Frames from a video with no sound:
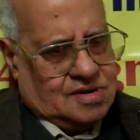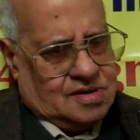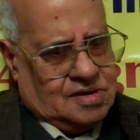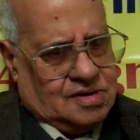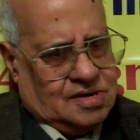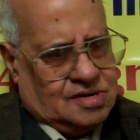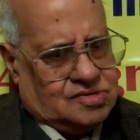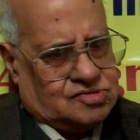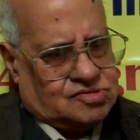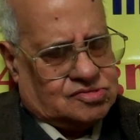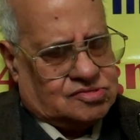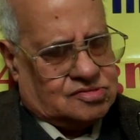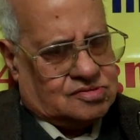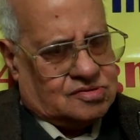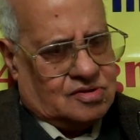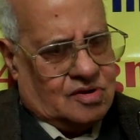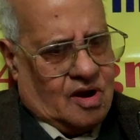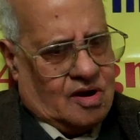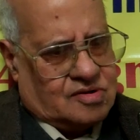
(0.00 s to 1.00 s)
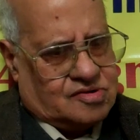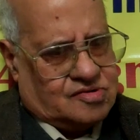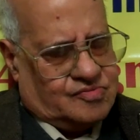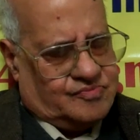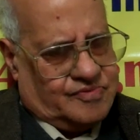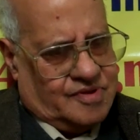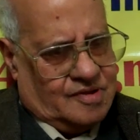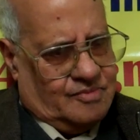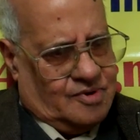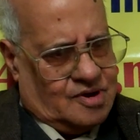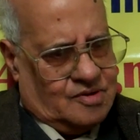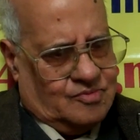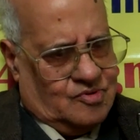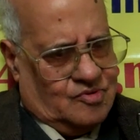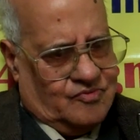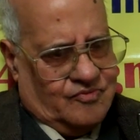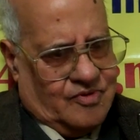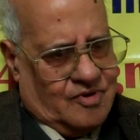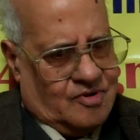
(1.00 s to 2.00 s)
is not
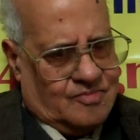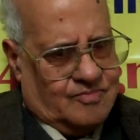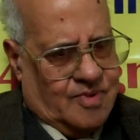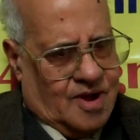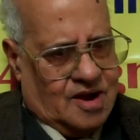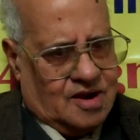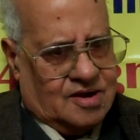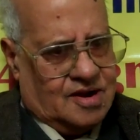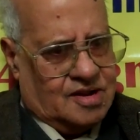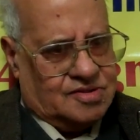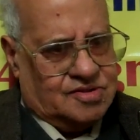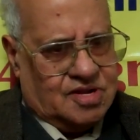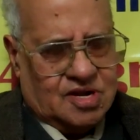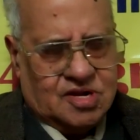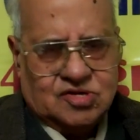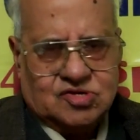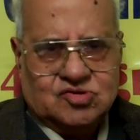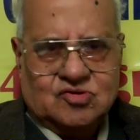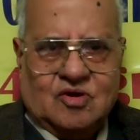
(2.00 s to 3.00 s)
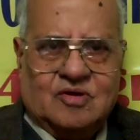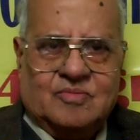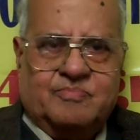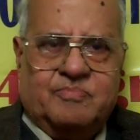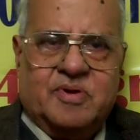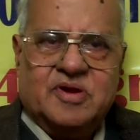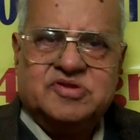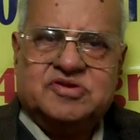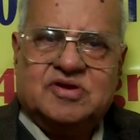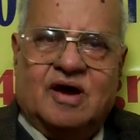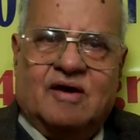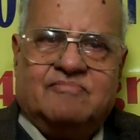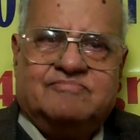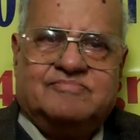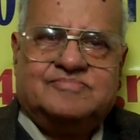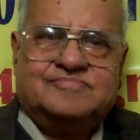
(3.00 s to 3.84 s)
favorable for Bangladesh or Punjab.